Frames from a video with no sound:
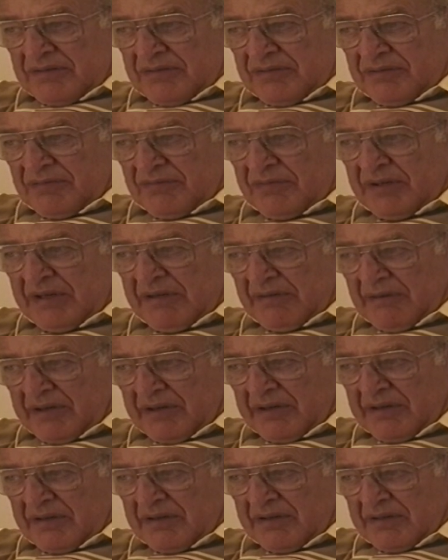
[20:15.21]
we
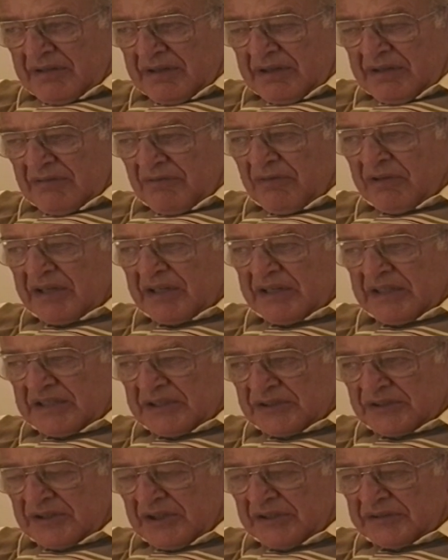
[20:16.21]
were one of the
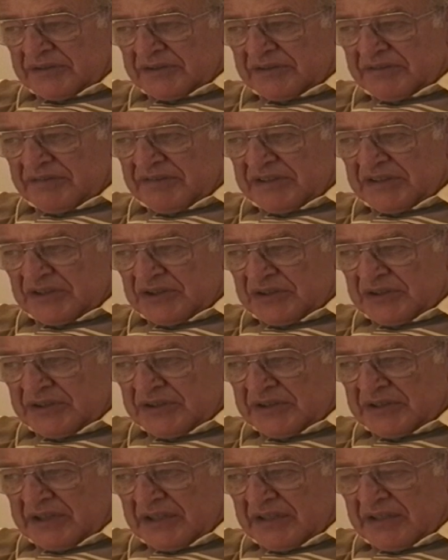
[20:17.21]
assault
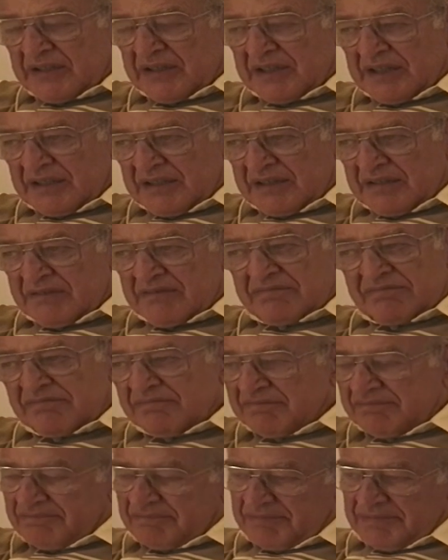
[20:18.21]
divisions, and
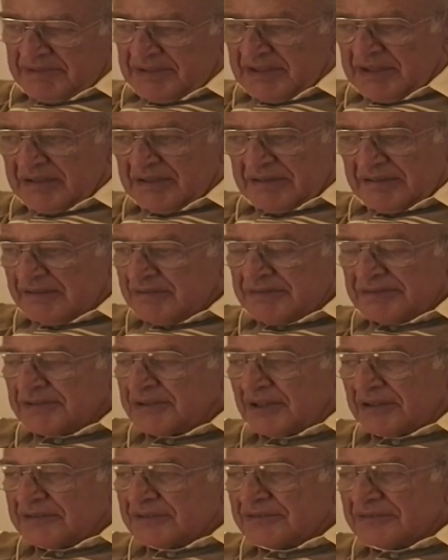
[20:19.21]
the
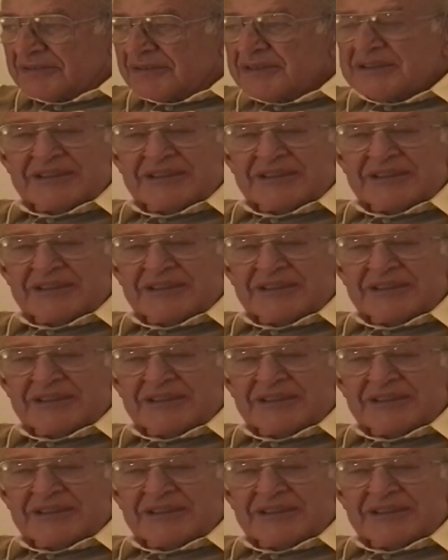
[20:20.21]
assault